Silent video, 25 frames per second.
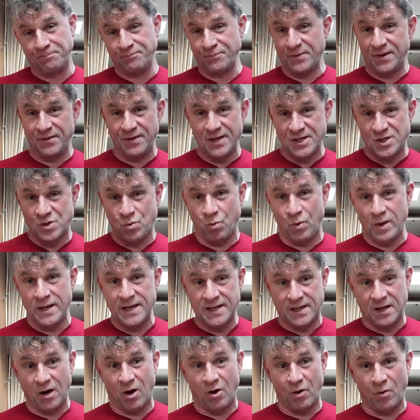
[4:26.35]
This
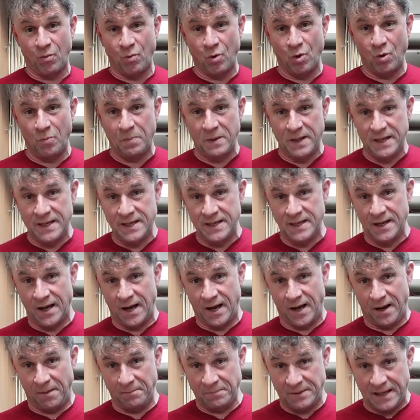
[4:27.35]
week I will be
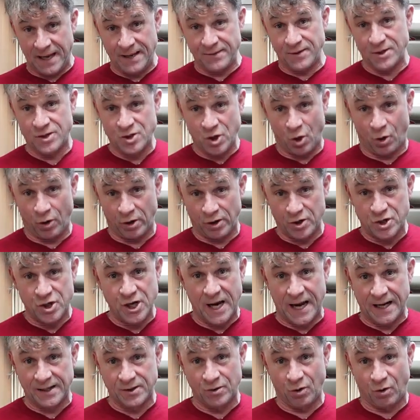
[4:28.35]
getting the tyre
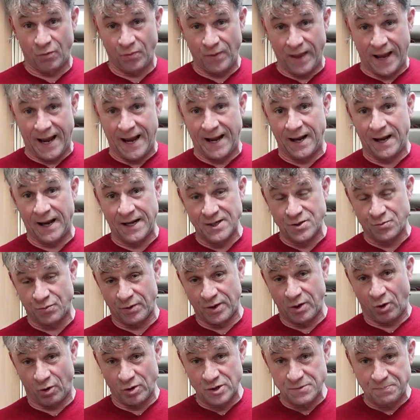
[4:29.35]
checked on that as
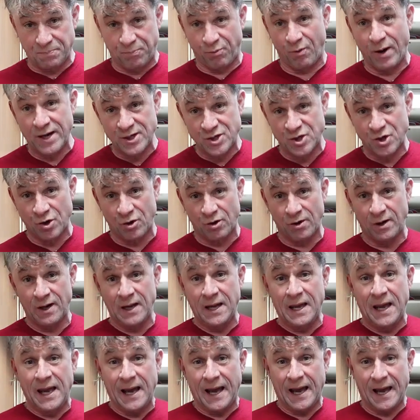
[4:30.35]
regards pressure,
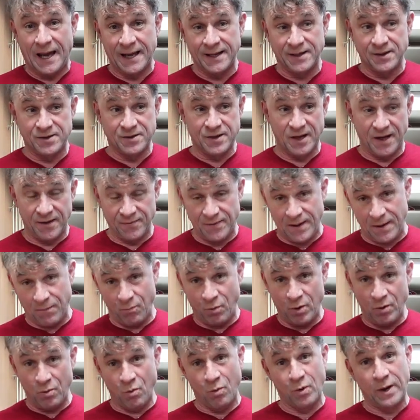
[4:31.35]
and then
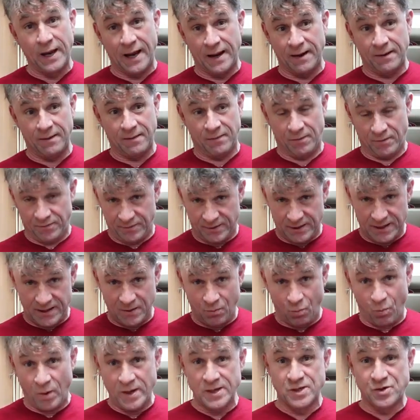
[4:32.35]
we will get the
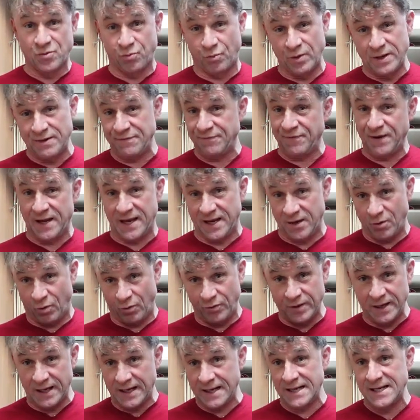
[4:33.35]
winch refitted on
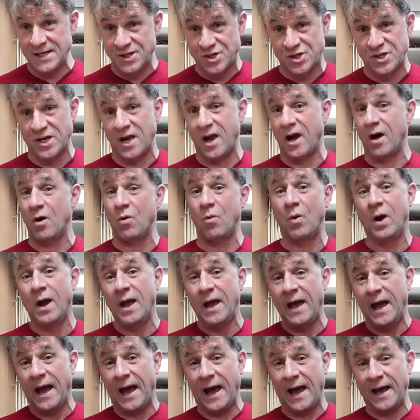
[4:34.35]
the Alicio
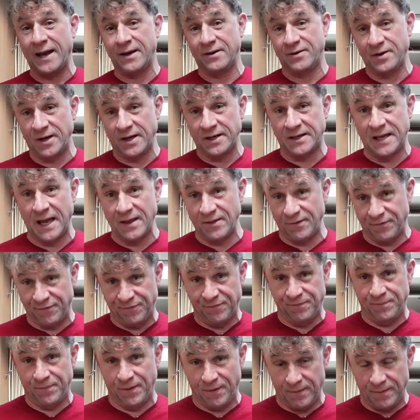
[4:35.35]
and get
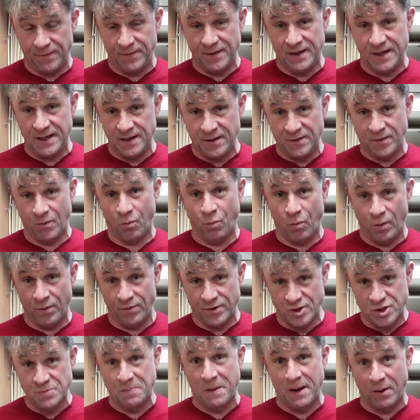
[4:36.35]

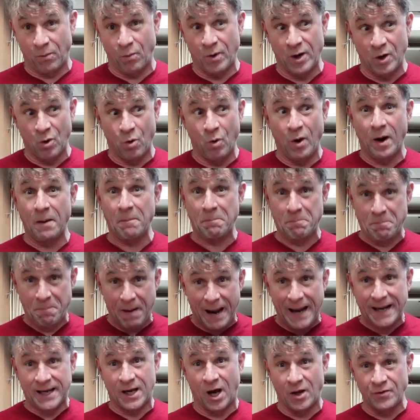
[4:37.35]
the spare wheel
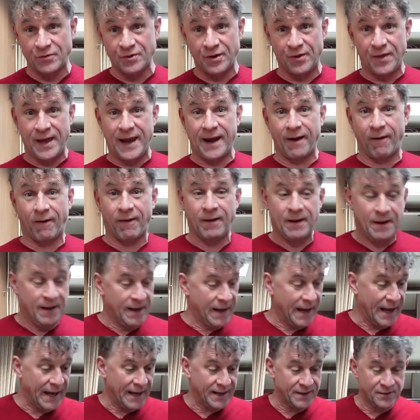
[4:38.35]
back under there,
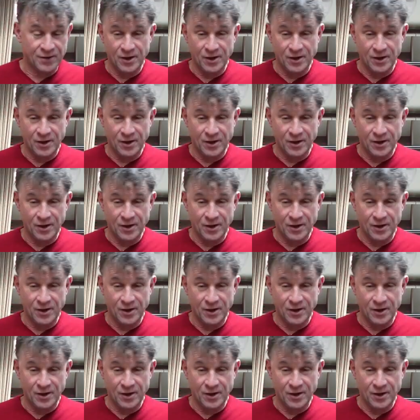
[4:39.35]
and